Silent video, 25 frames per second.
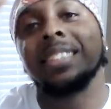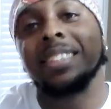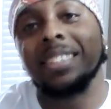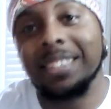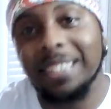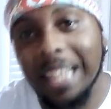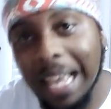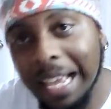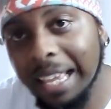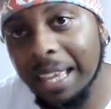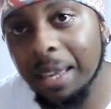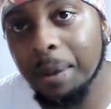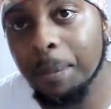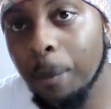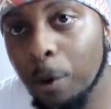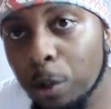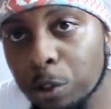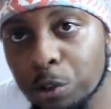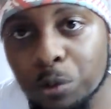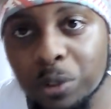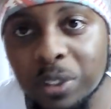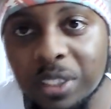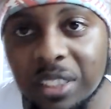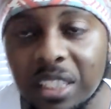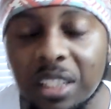second
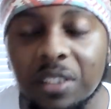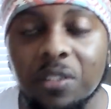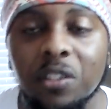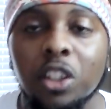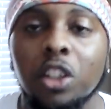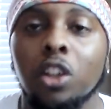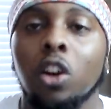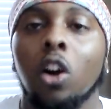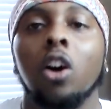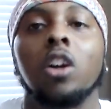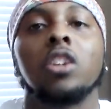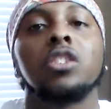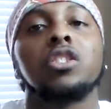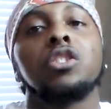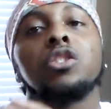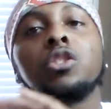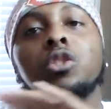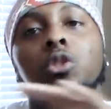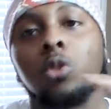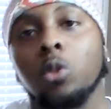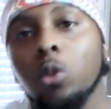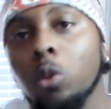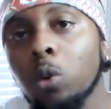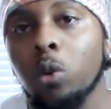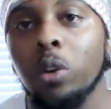most receiving yards in
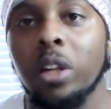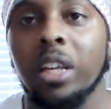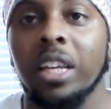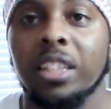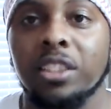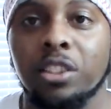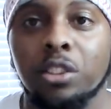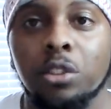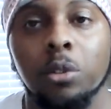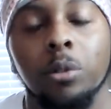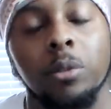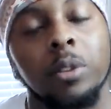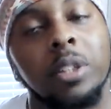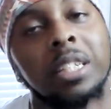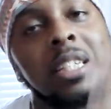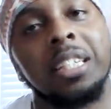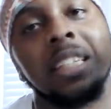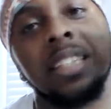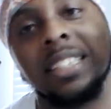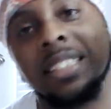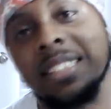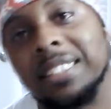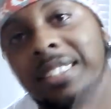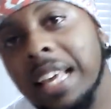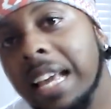school history,
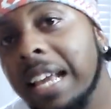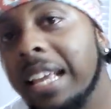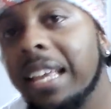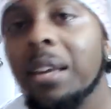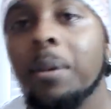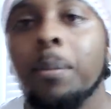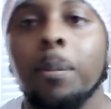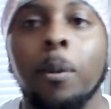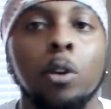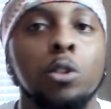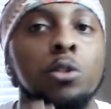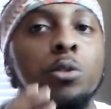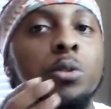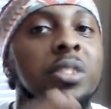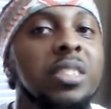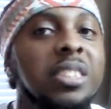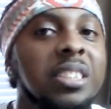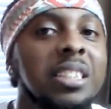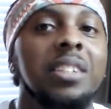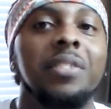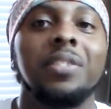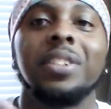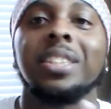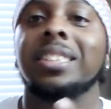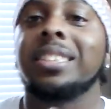second most
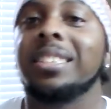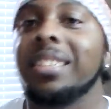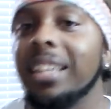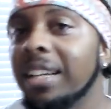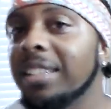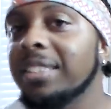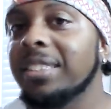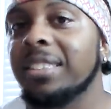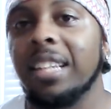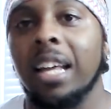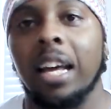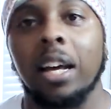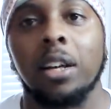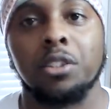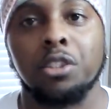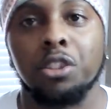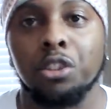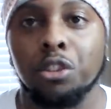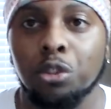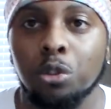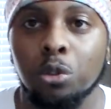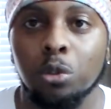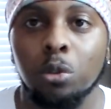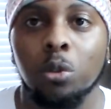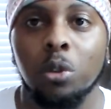receiving touchdowns
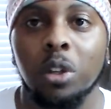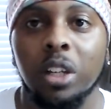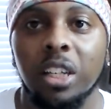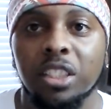in school